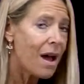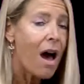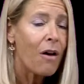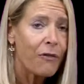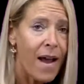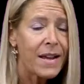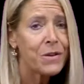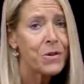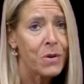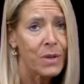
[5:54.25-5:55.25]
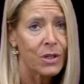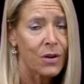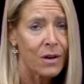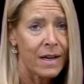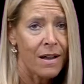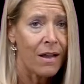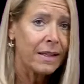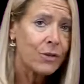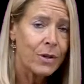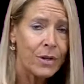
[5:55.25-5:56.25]
I'll find your new attorney, I'll
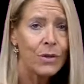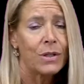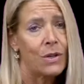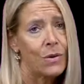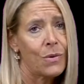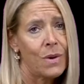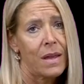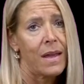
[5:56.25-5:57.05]
introduce you,